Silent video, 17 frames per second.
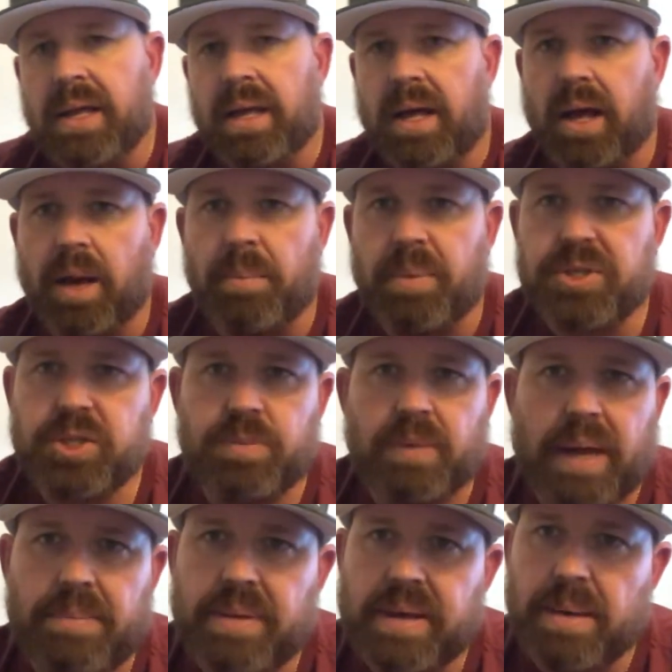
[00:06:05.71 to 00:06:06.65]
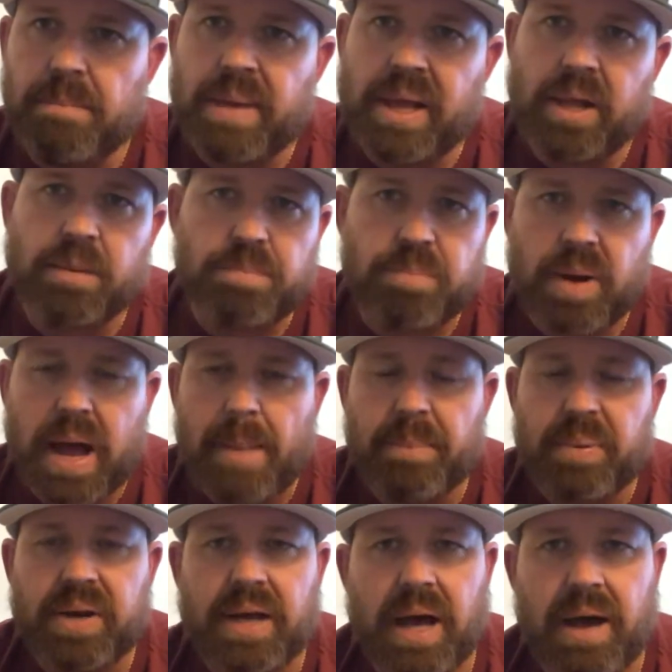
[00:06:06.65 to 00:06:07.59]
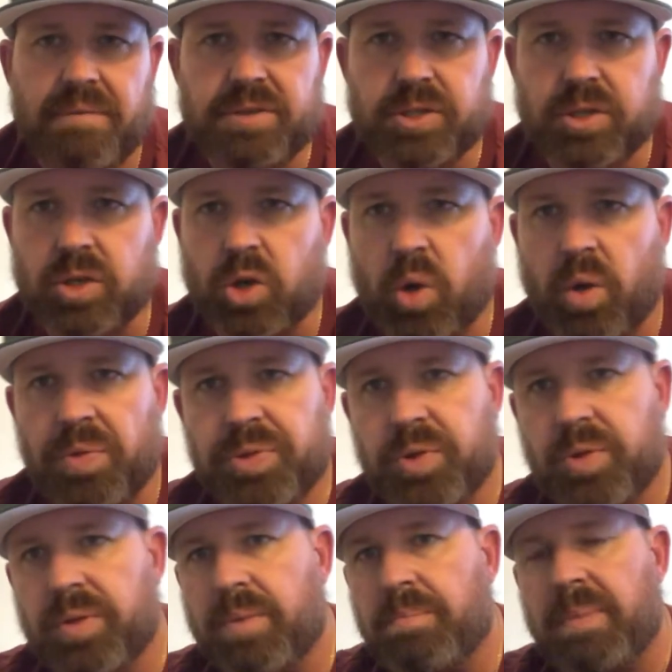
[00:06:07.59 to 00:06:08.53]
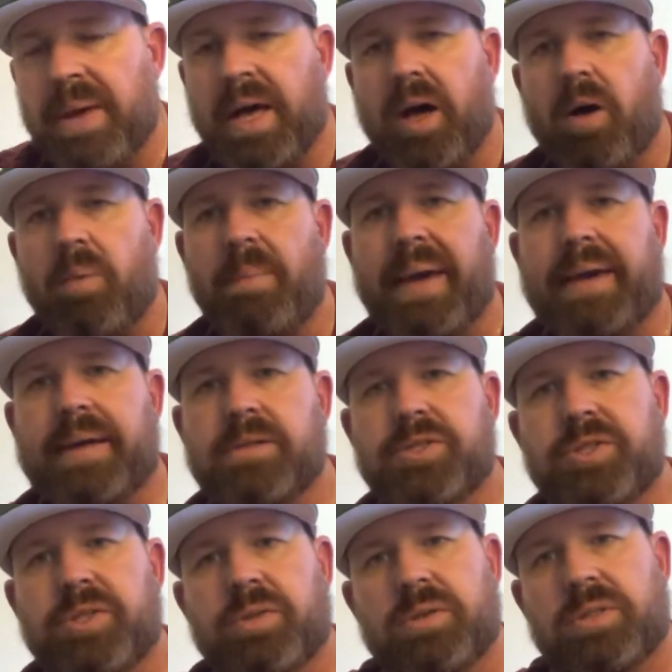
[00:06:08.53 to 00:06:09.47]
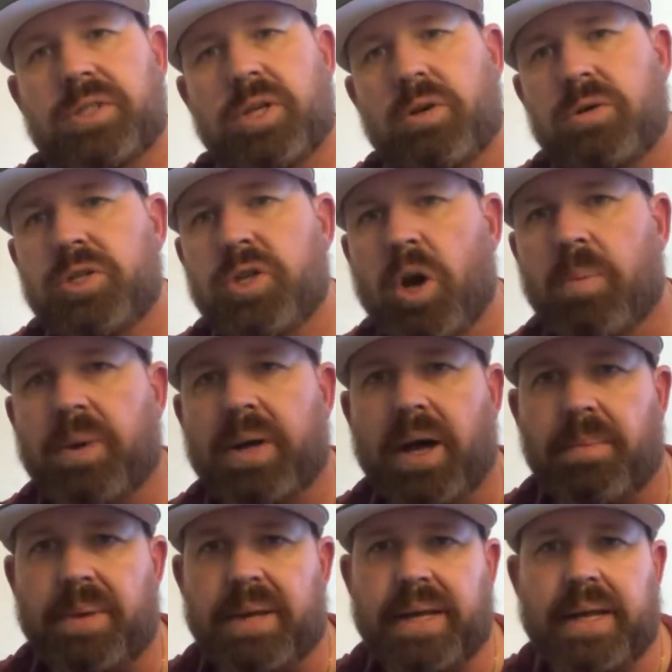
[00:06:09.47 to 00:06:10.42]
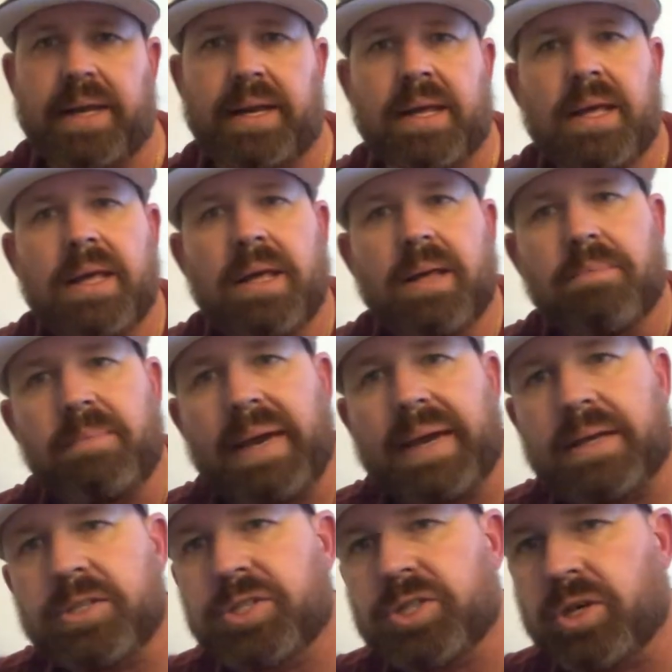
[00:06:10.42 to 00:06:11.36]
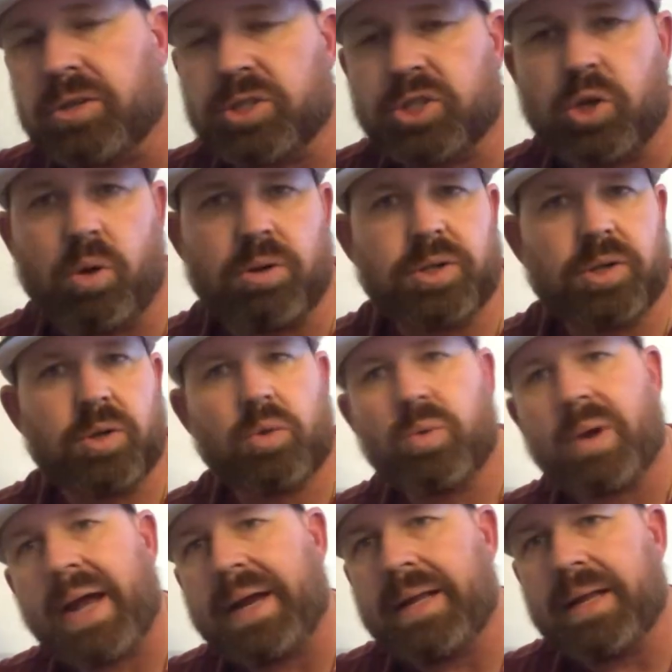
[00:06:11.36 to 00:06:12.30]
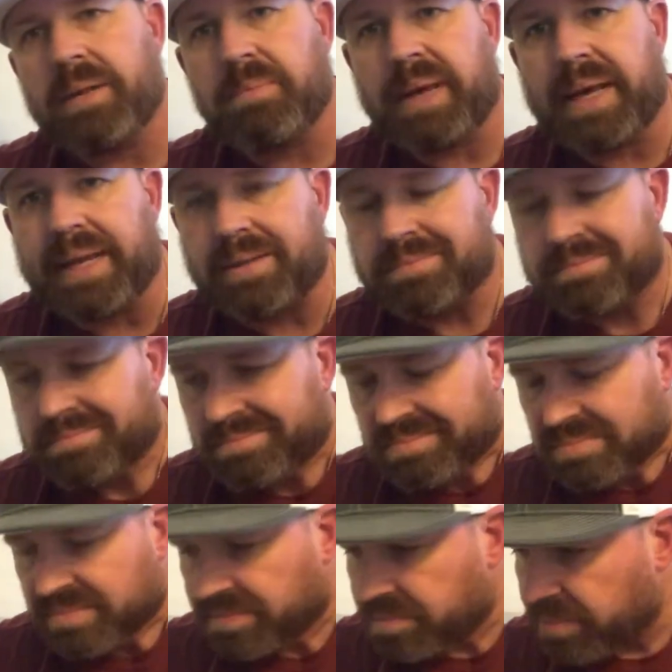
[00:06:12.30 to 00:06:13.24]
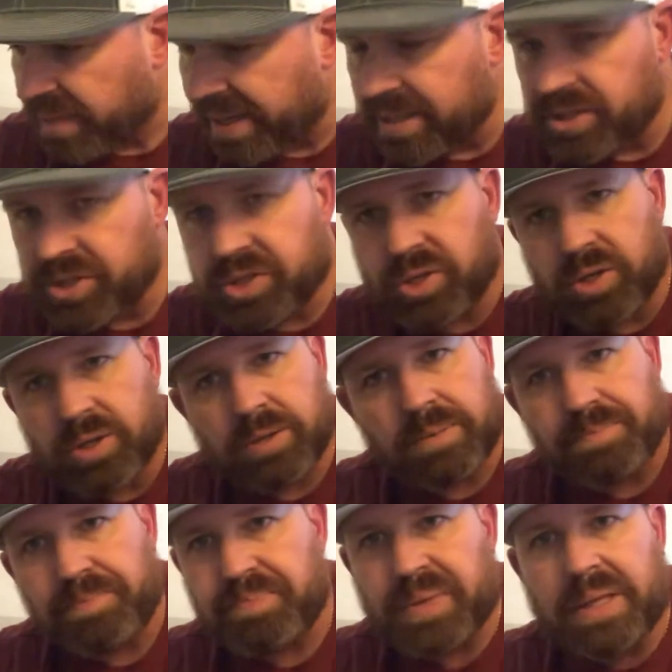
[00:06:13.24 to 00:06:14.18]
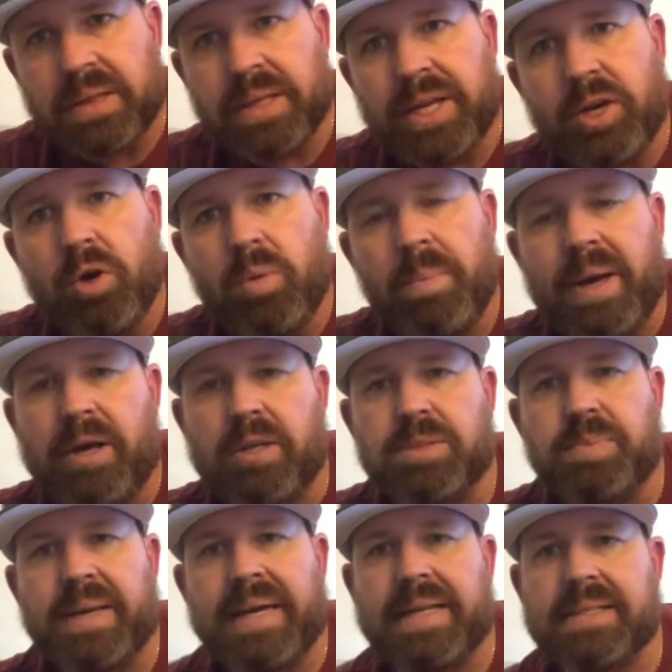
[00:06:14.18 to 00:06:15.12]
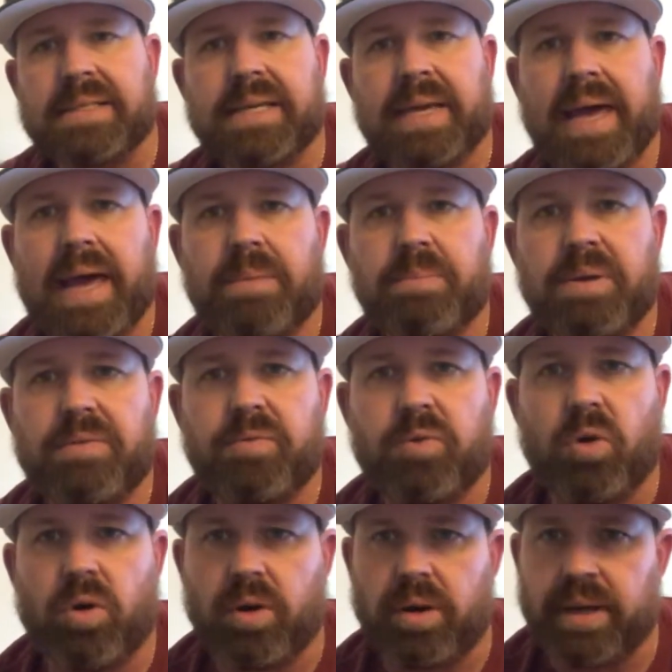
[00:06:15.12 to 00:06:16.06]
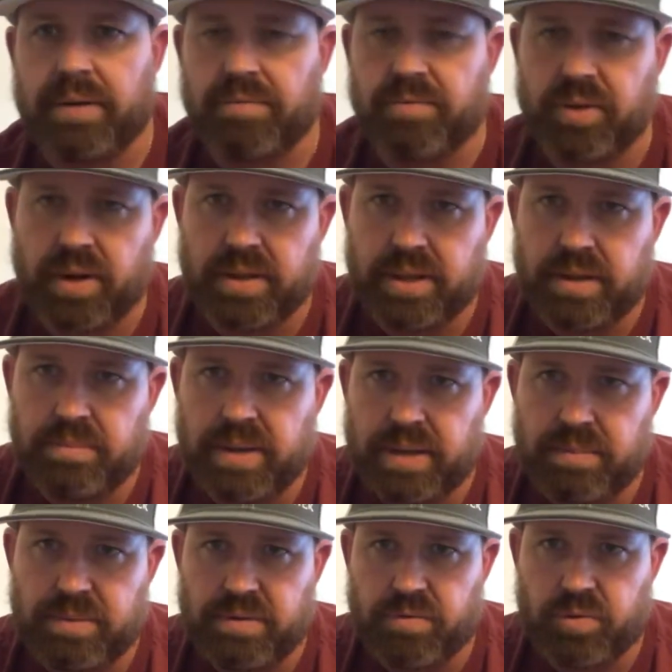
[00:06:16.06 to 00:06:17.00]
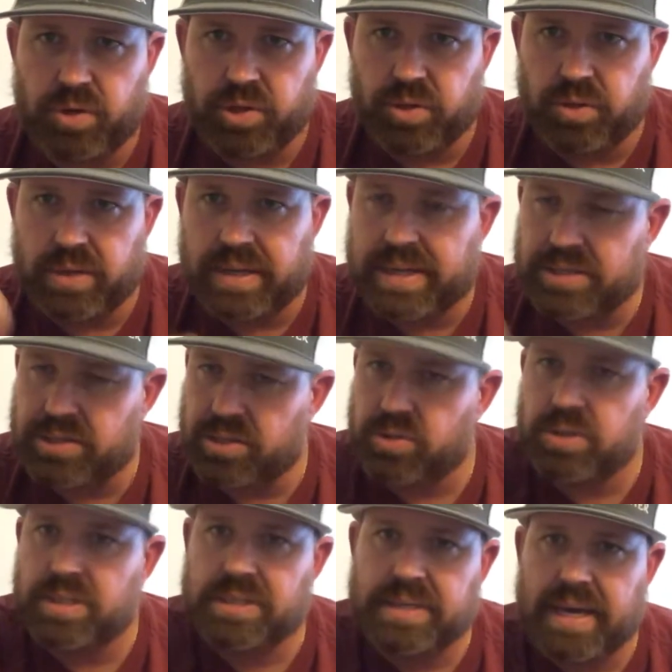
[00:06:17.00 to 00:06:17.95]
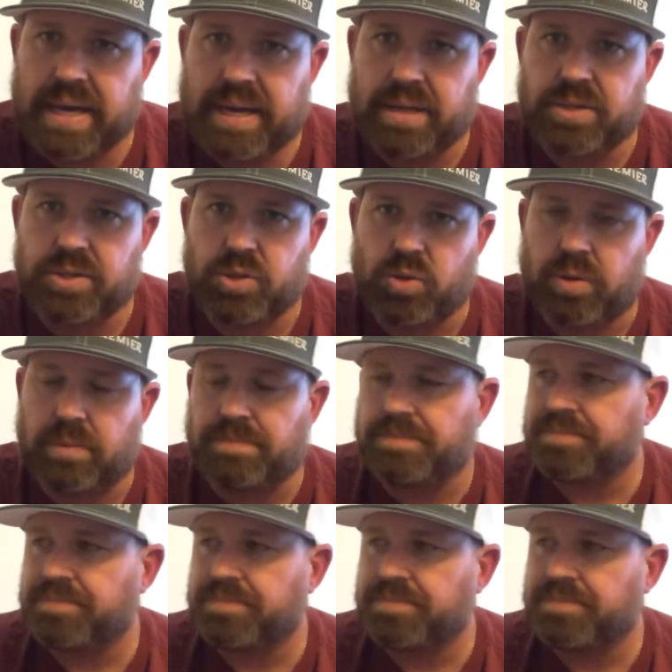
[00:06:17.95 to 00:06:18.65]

But you might be a mail and property officer going through the mail, making sure there's no dope coming in, making sure it's going to the right inmate, making sure legal mail's being scanned in front of the inmate before you just hand it to